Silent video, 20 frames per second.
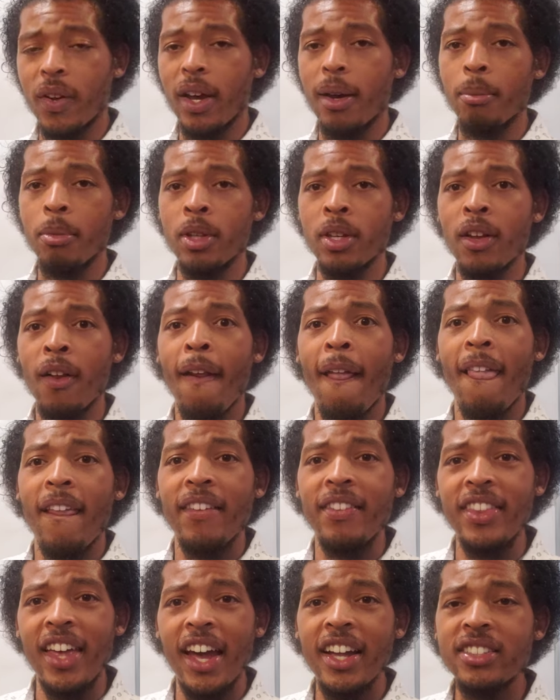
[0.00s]
family.
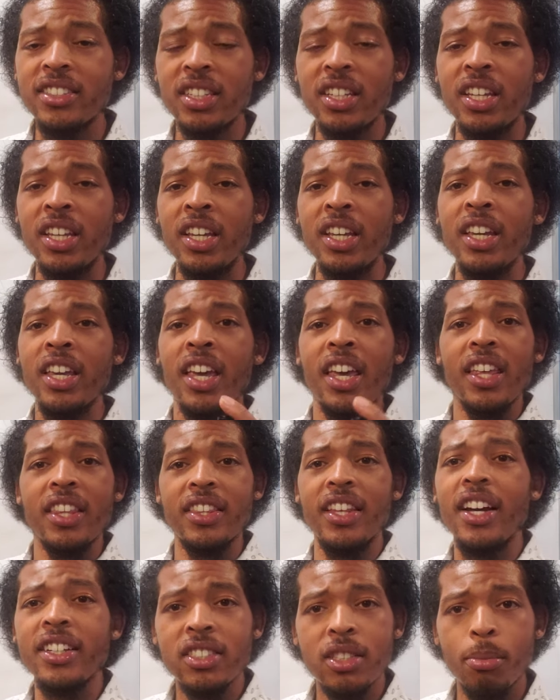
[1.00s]
That's key.
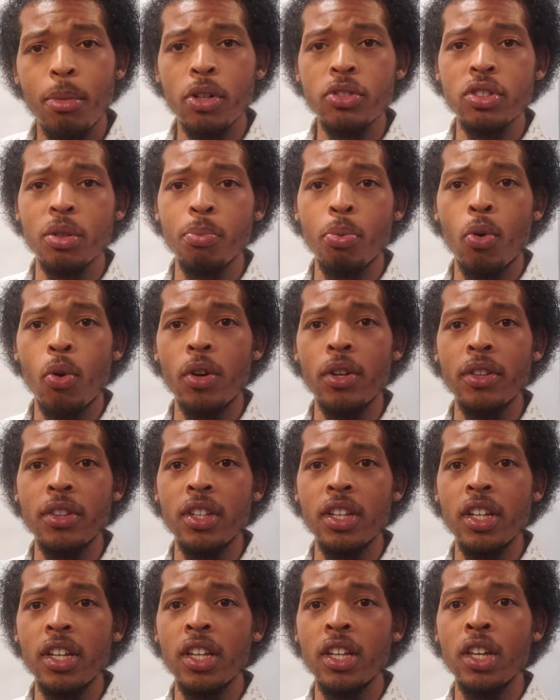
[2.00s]
That's the most important
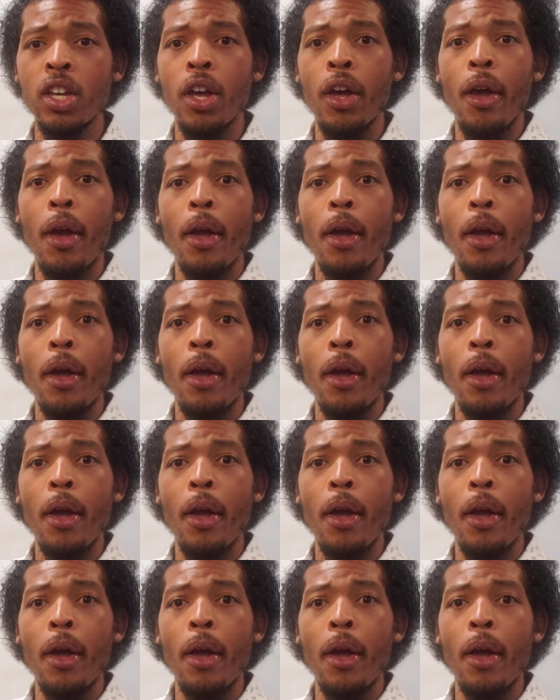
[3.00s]
thing.